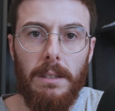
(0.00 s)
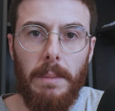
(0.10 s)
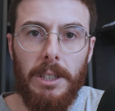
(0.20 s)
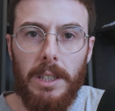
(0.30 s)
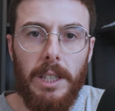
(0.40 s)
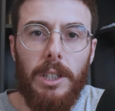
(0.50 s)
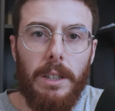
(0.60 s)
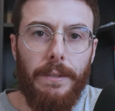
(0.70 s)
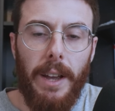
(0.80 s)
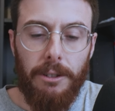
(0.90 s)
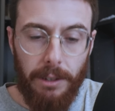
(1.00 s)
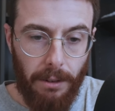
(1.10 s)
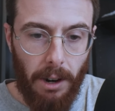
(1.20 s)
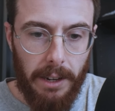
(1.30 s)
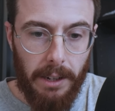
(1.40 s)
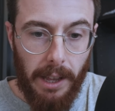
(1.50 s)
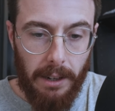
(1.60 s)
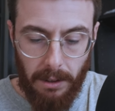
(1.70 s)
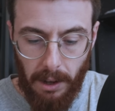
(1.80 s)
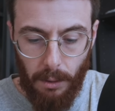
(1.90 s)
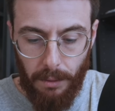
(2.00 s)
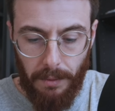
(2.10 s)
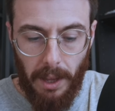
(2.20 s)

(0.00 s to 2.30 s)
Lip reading: Imagine Digi to factory rider out of the...